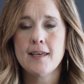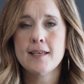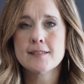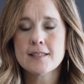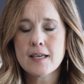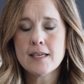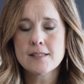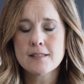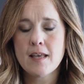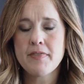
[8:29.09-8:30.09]

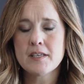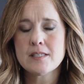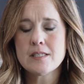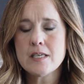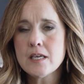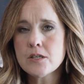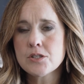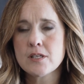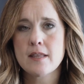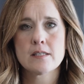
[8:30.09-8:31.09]
is and this
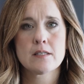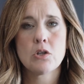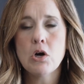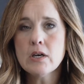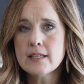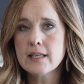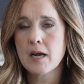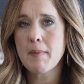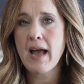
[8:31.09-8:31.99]
tears and this longing that I'm